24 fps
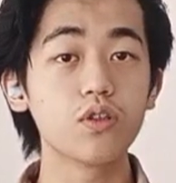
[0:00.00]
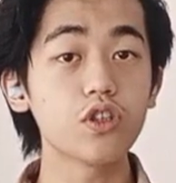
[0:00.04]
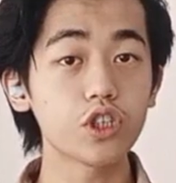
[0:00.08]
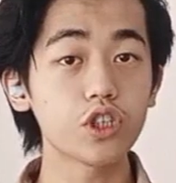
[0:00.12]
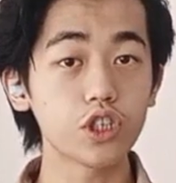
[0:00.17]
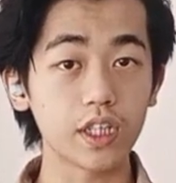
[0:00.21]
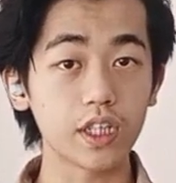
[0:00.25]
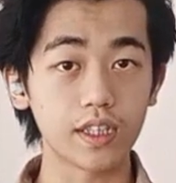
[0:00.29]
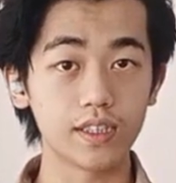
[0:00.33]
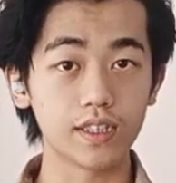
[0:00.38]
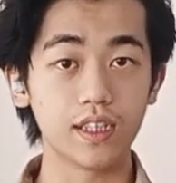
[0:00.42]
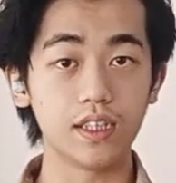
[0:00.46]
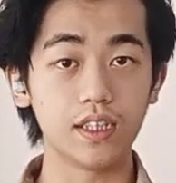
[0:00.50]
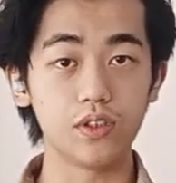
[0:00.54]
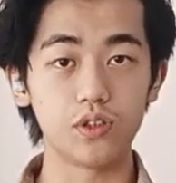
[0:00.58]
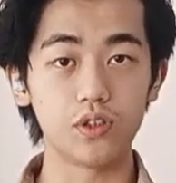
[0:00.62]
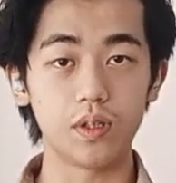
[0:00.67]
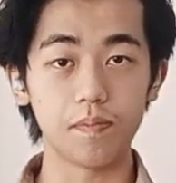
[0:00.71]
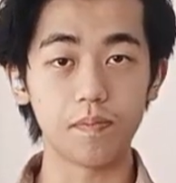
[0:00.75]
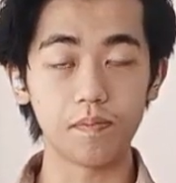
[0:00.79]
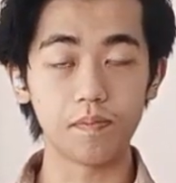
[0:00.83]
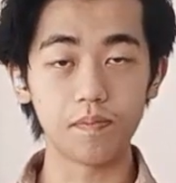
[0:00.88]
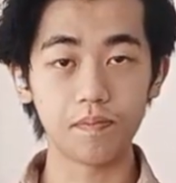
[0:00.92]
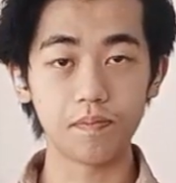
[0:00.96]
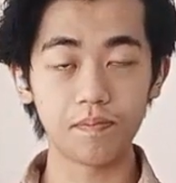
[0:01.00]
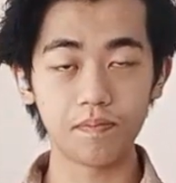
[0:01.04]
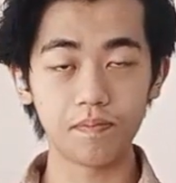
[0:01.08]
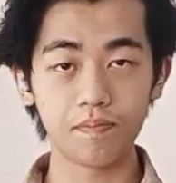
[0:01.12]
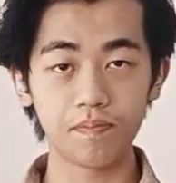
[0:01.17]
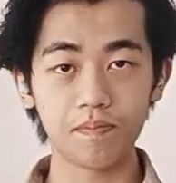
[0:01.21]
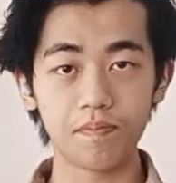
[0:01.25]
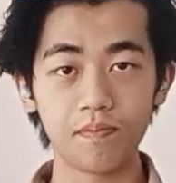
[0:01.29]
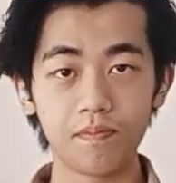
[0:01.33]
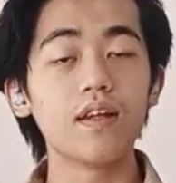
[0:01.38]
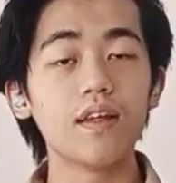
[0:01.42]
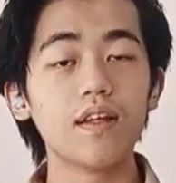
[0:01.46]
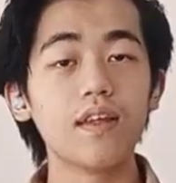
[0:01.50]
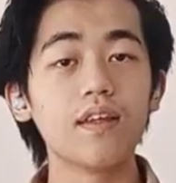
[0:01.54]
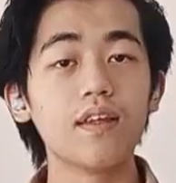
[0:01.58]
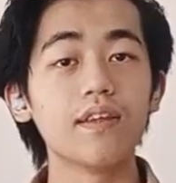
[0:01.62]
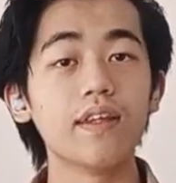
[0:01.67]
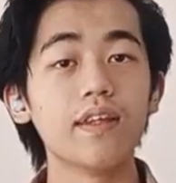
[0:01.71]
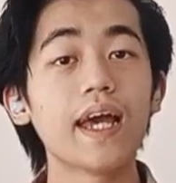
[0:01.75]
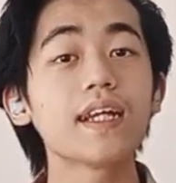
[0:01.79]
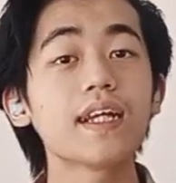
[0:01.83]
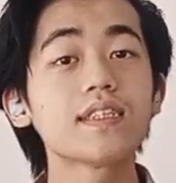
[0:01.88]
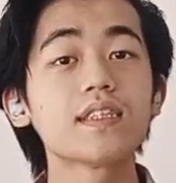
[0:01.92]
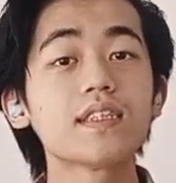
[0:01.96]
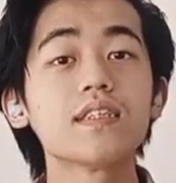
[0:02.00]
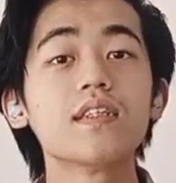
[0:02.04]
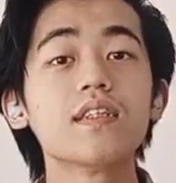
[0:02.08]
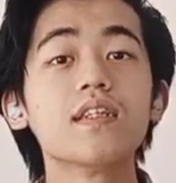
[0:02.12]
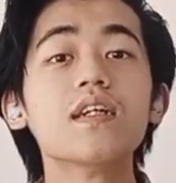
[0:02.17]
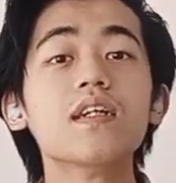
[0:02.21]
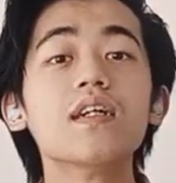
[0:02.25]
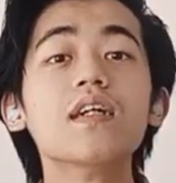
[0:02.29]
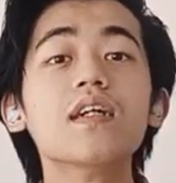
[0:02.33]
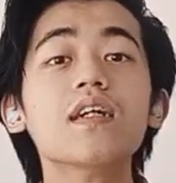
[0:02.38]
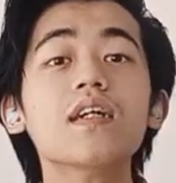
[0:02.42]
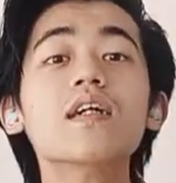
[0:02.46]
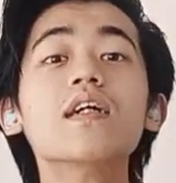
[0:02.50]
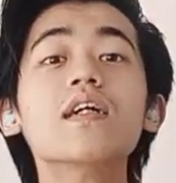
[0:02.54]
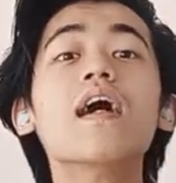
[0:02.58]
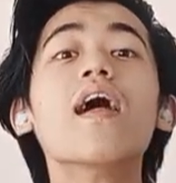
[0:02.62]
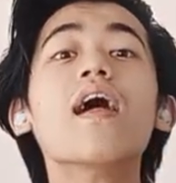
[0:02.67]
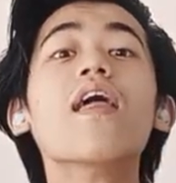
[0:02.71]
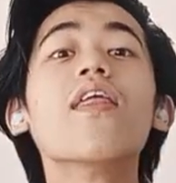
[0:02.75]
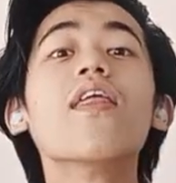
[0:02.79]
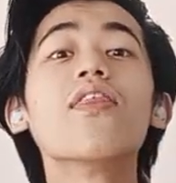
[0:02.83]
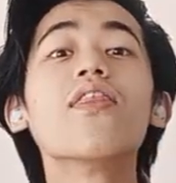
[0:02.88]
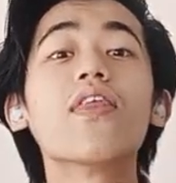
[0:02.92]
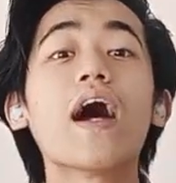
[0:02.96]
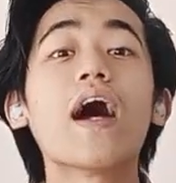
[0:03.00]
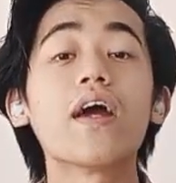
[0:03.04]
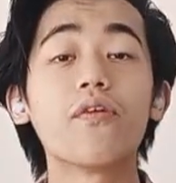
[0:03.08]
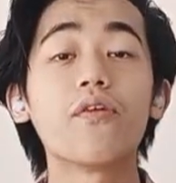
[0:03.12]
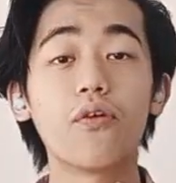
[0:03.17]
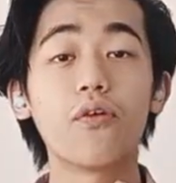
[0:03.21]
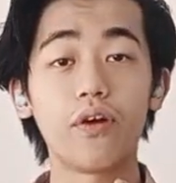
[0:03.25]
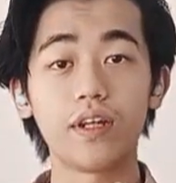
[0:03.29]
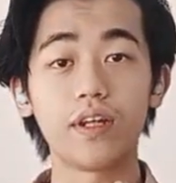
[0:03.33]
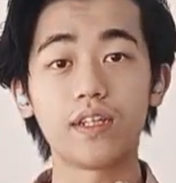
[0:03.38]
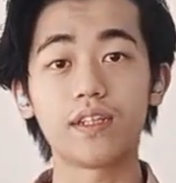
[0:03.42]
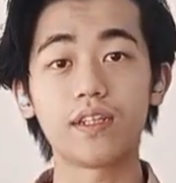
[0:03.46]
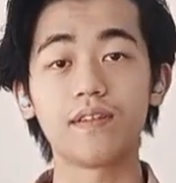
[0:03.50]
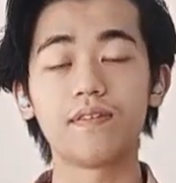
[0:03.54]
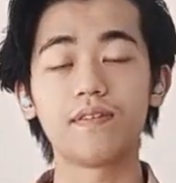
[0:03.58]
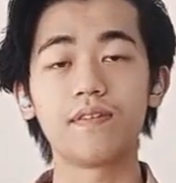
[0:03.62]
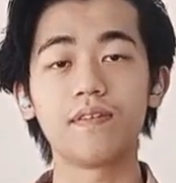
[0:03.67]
Cushing syndrome. Next, thyroid.